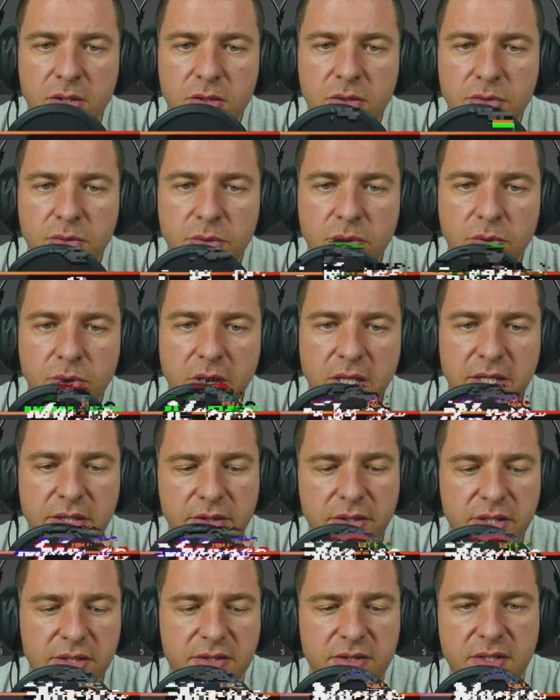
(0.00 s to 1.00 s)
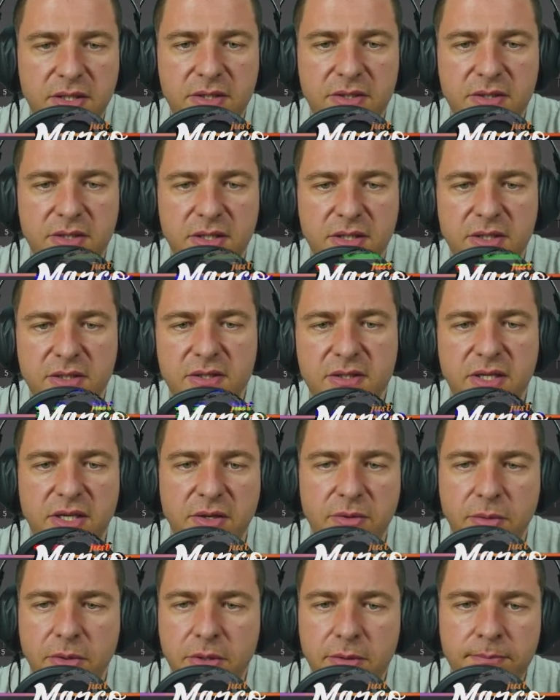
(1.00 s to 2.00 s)
2, and this is
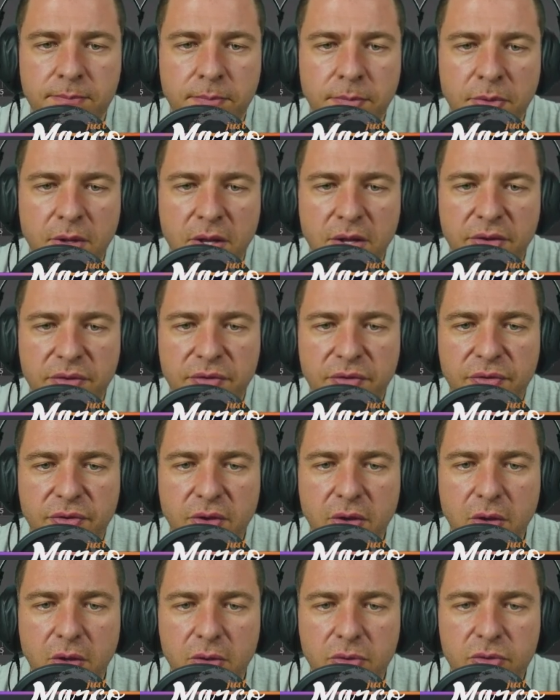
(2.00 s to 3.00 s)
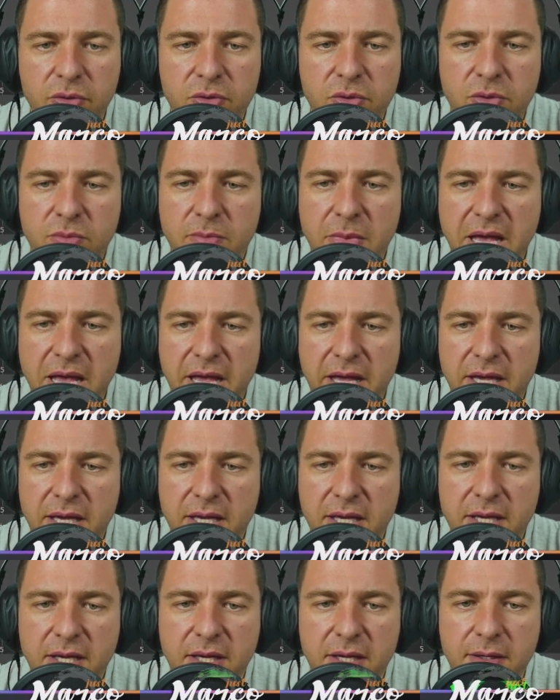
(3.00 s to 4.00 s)
0, so to
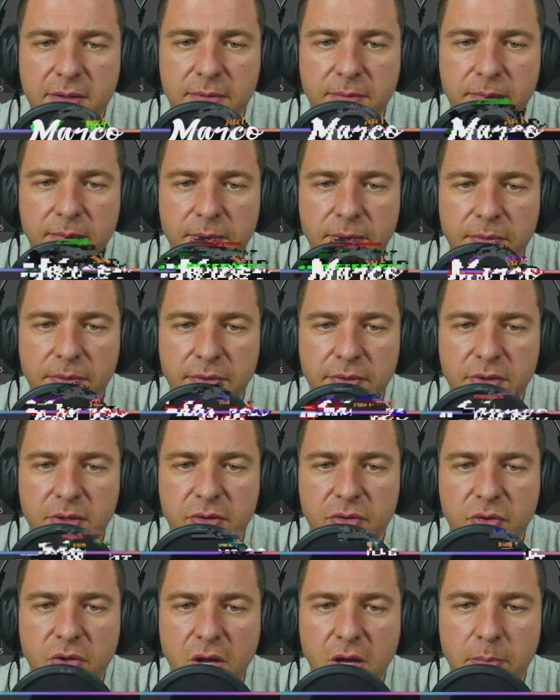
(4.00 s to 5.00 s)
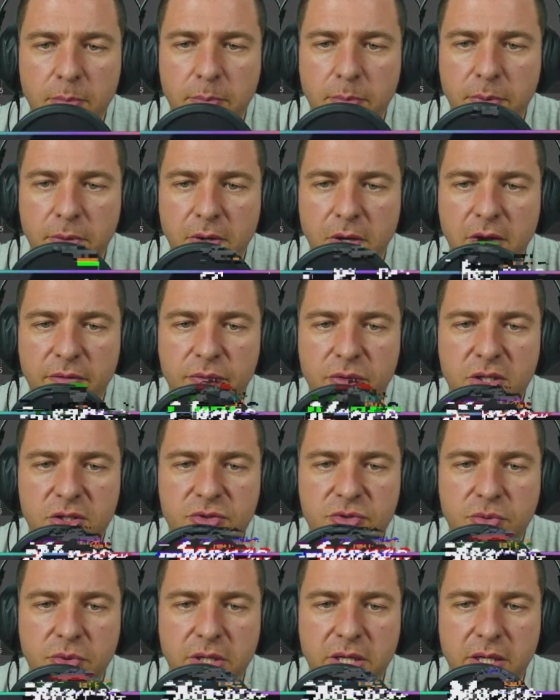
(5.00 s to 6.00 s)
make the top of the
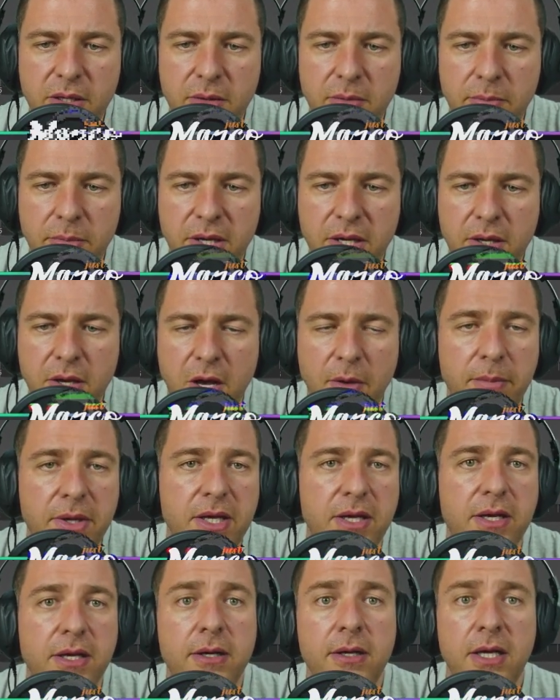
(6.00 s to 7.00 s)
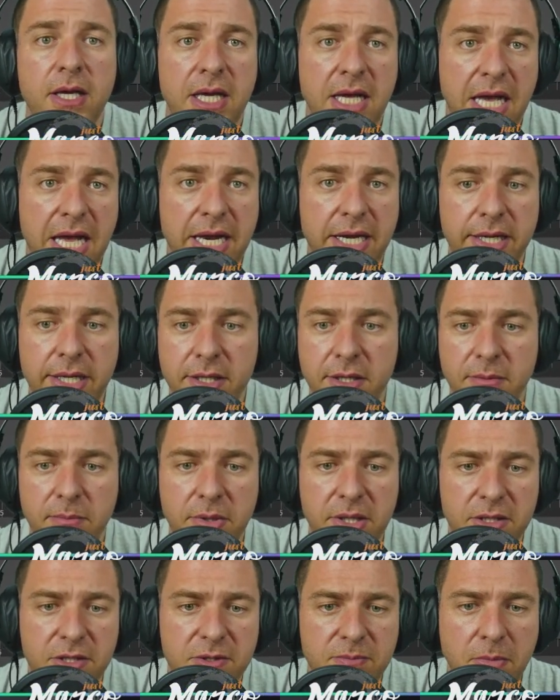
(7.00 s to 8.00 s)
tree becoming a little
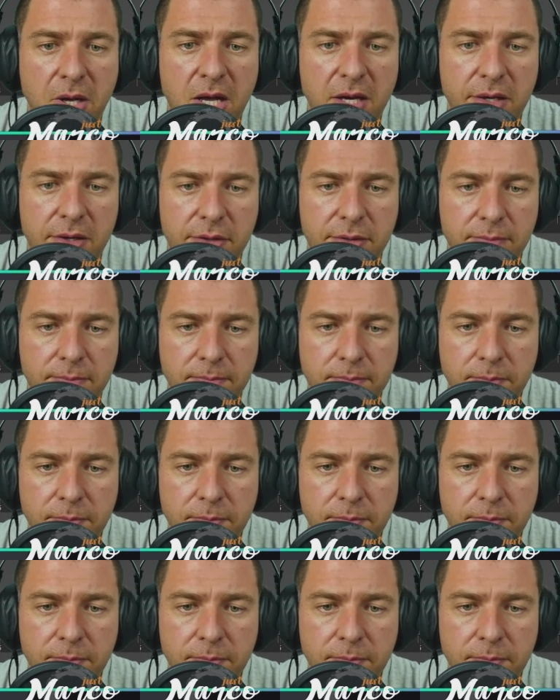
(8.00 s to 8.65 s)
bit smaller.